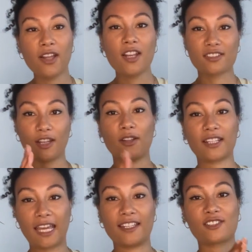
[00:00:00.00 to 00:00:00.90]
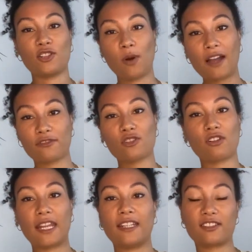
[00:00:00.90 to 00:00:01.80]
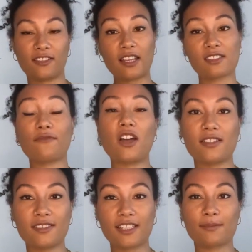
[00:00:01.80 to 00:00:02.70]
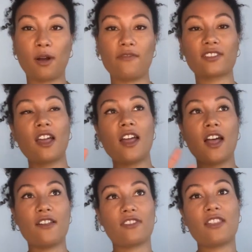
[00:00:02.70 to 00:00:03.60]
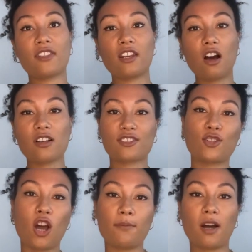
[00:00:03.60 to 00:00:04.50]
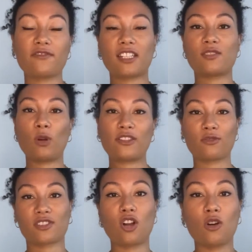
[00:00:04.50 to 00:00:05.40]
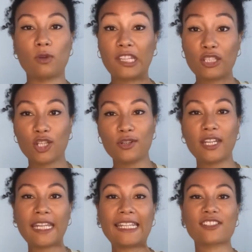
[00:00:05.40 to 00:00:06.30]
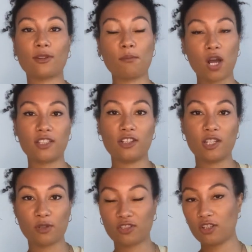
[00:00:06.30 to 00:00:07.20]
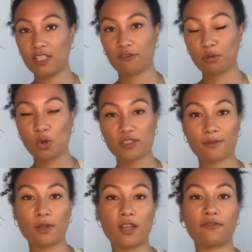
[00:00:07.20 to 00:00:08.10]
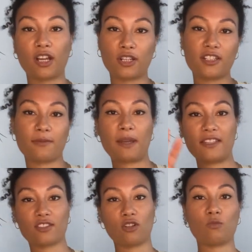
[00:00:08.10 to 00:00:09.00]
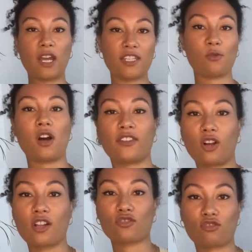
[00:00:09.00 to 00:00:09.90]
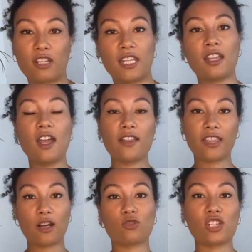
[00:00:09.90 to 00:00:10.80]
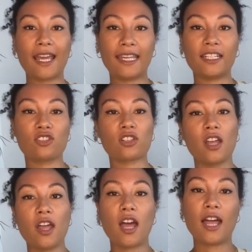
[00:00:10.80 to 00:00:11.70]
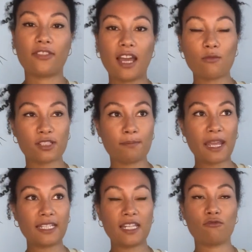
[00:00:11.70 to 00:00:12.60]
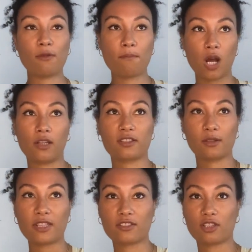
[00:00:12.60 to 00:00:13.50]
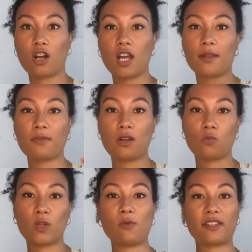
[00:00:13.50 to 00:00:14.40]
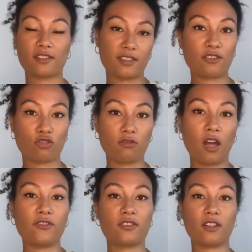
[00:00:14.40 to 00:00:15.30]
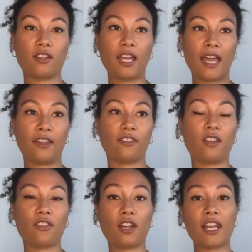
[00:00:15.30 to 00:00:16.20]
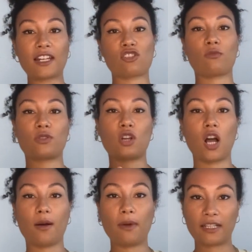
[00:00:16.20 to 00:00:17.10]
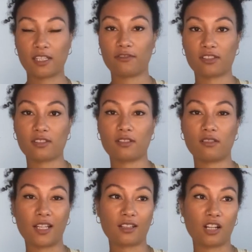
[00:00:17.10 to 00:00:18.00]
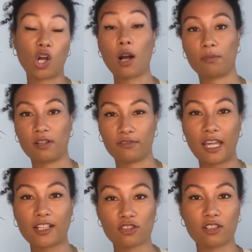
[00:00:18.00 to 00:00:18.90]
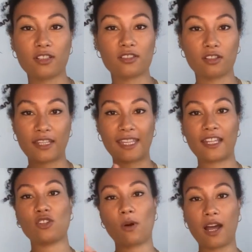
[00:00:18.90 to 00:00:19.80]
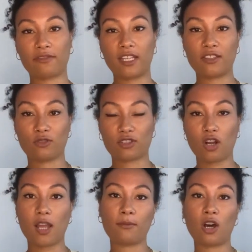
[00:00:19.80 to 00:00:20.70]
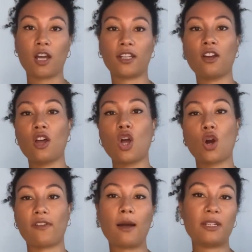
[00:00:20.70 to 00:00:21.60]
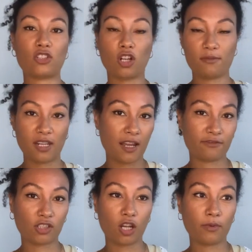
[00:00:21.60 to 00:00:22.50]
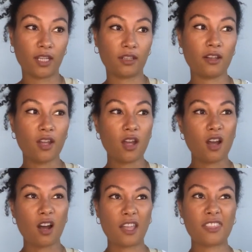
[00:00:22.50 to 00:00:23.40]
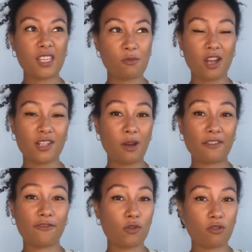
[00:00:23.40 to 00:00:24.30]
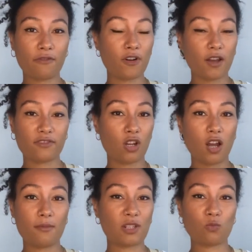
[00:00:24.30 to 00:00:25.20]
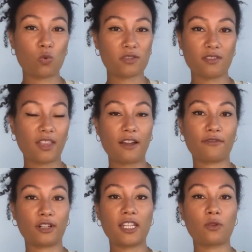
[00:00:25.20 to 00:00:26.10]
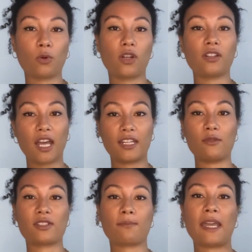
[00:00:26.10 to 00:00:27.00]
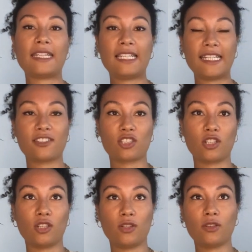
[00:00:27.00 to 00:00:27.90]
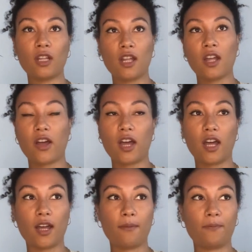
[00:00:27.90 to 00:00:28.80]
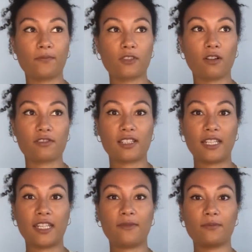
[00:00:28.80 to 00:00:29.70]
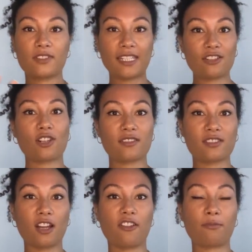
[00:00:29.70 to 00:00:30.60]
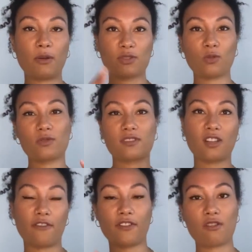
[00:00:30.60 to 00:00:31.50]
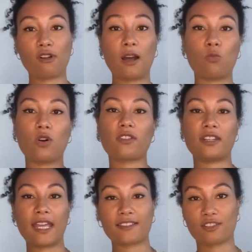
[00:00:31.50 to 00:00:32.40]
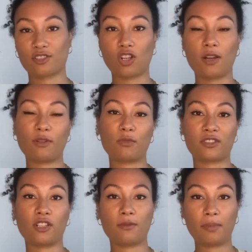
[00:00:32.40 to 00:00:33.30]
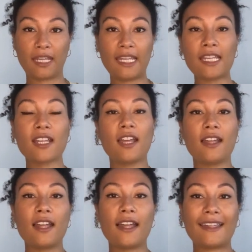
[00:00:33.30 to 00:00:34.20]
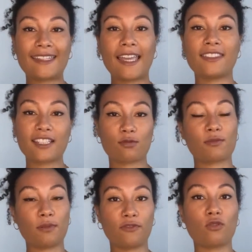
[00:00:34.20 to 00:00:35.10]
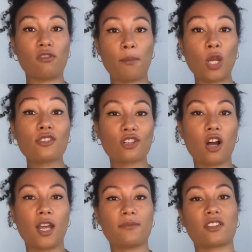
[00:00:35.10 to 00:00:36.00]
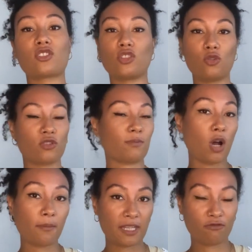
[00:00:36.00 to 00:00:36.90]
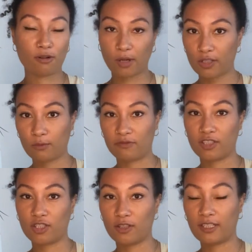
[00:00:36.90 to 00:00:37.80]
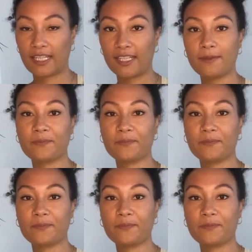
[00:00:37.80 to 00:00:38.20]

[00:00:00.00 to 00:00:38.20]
So you'll have your training. So that's the first 6 months. And then the last 9 months is when you'll start with the uni. So my uni was Uni of Portsmouth. I know it depends on where you are in the country, that will change. And that was mainly remote. So at the time we went to central London and the lecturer would come and give us like a couple of lectures. Again, you'll have it in your timeline of how many times you have to go in. I think we only went 4 or 5 times. It wasn't that frequent. And it was mainly to obviously teach us stuff, but it was all stuff around what the next assignment was gonna be. Again, this was before remote times, so yours might be remote with the uni.